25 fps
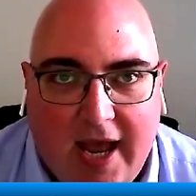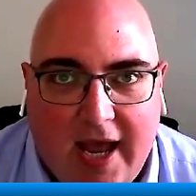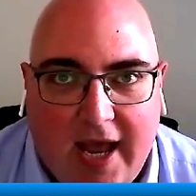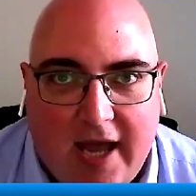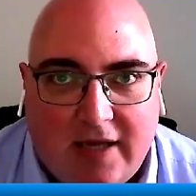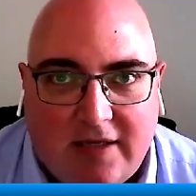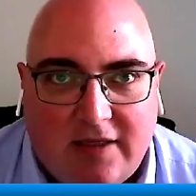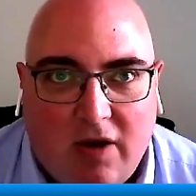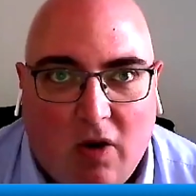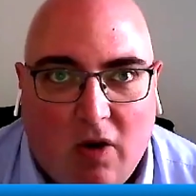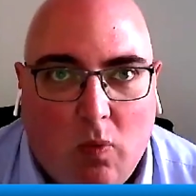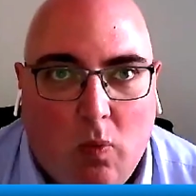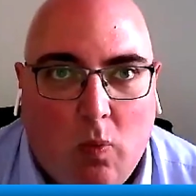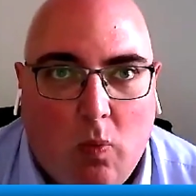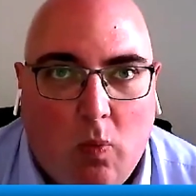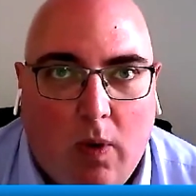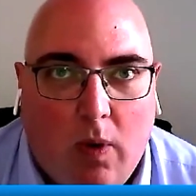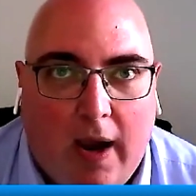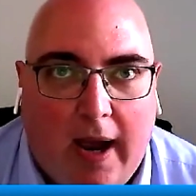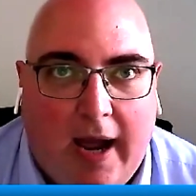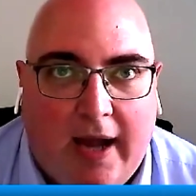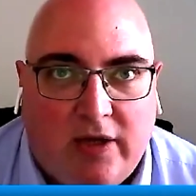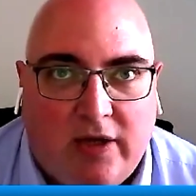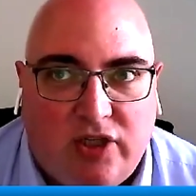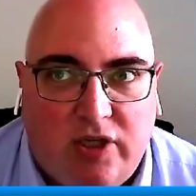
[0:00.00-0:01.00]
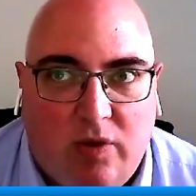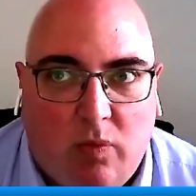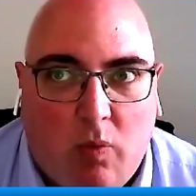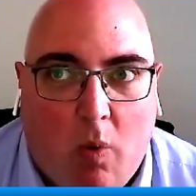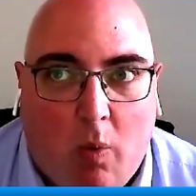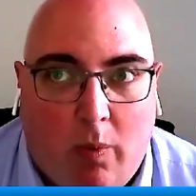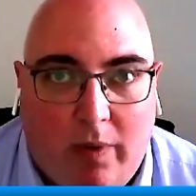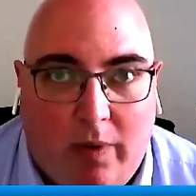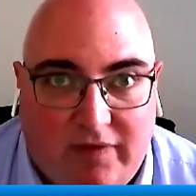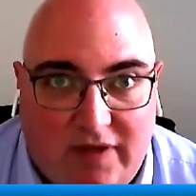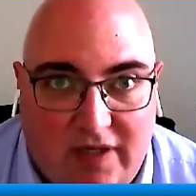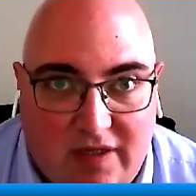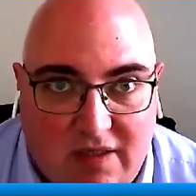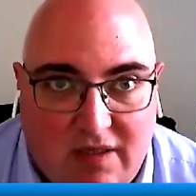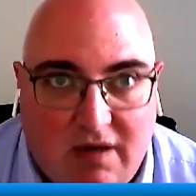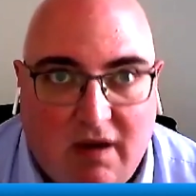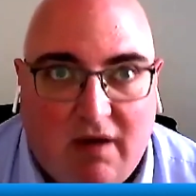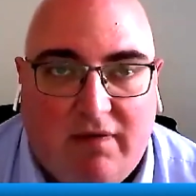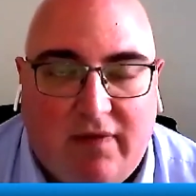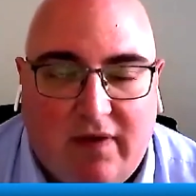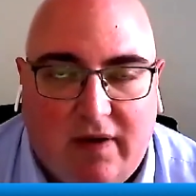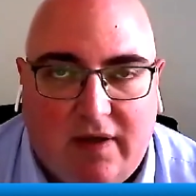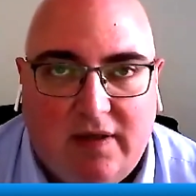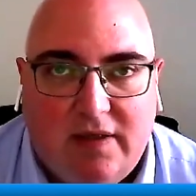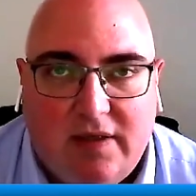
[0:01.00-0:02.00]
So actually what we've
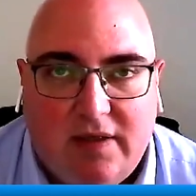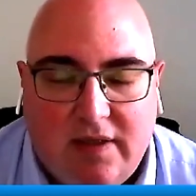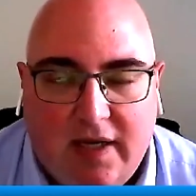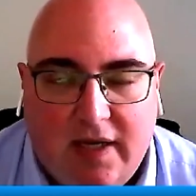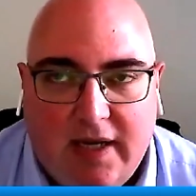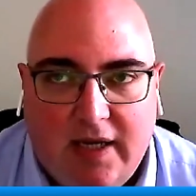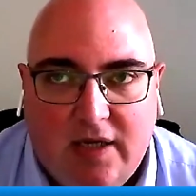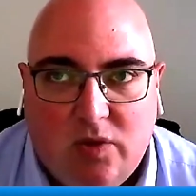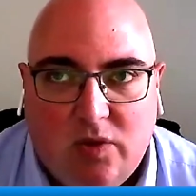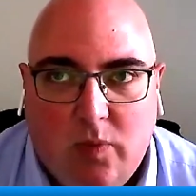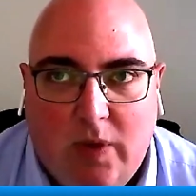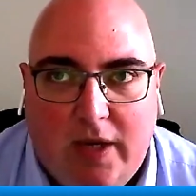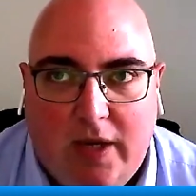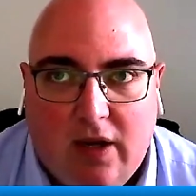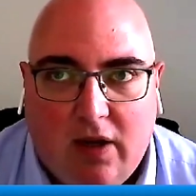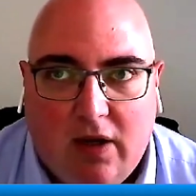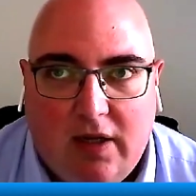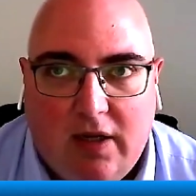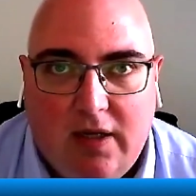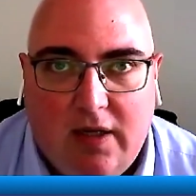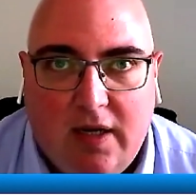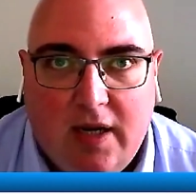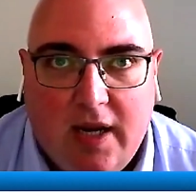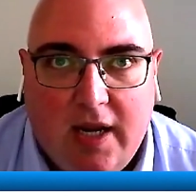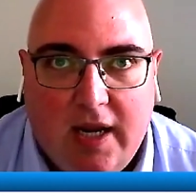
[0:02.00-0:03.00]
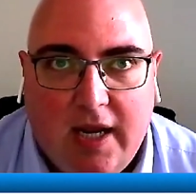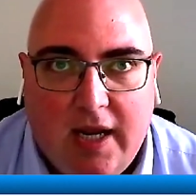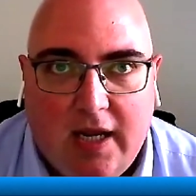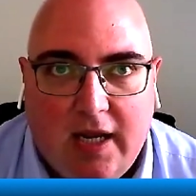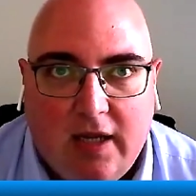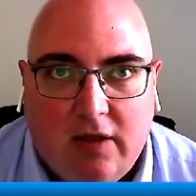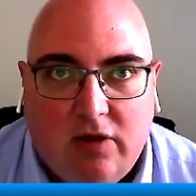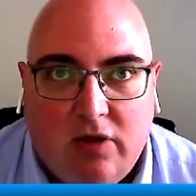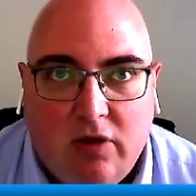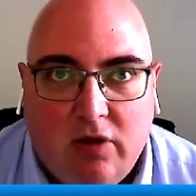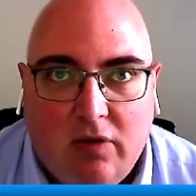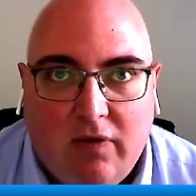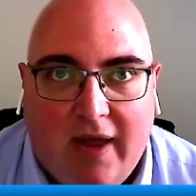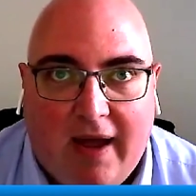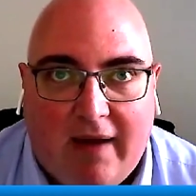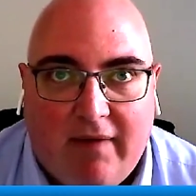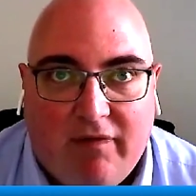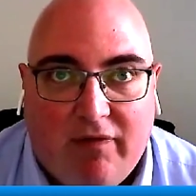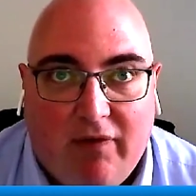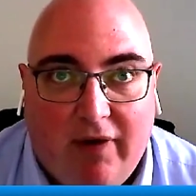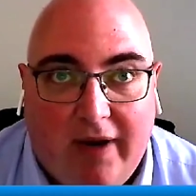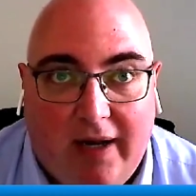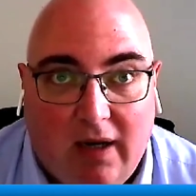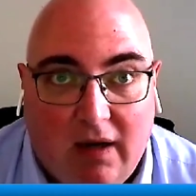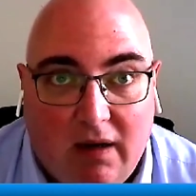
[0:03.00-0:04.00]
discovered is we can do that
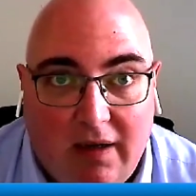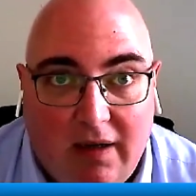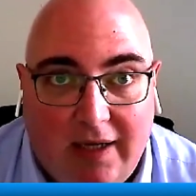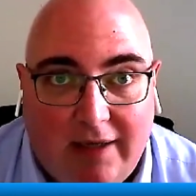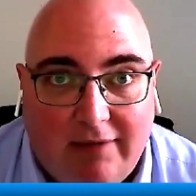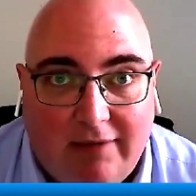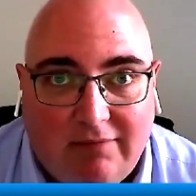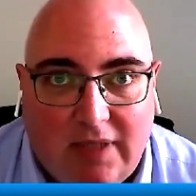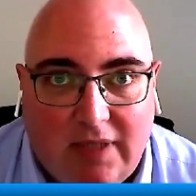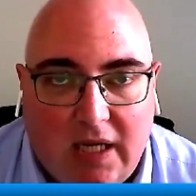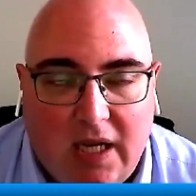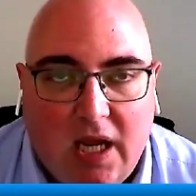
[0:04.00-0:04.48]
for e-learning.